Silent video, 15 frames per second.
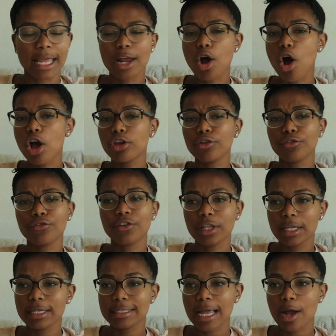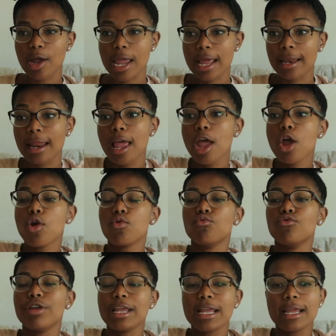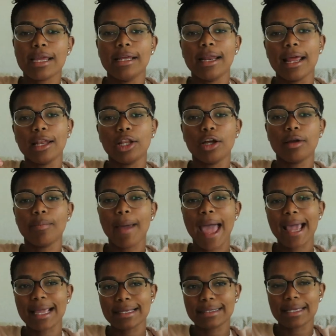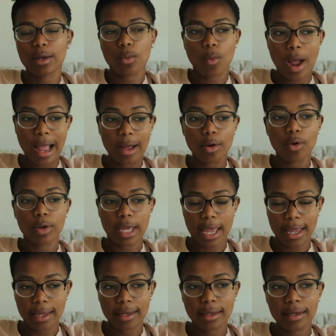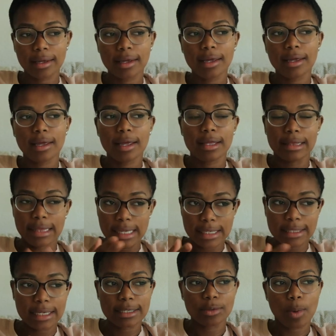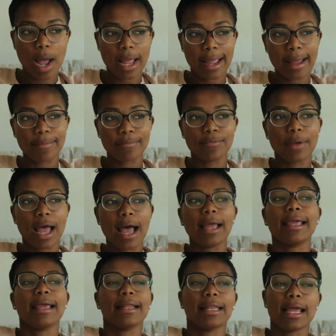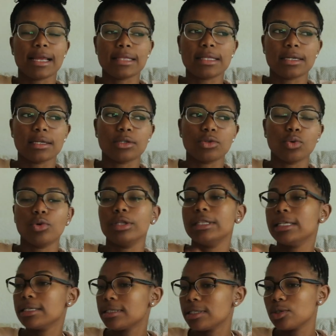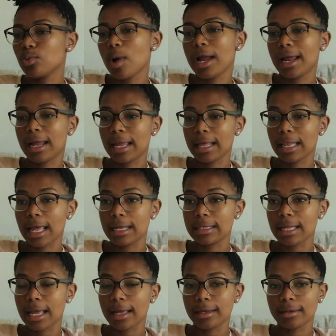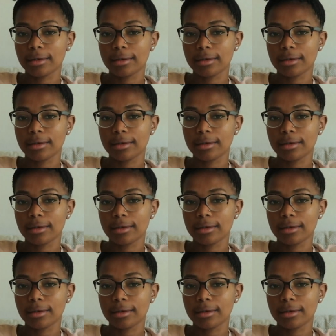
Get all your feelings out and read and look back and say, wow, okay, this is why I get like this, or this is why I get like that.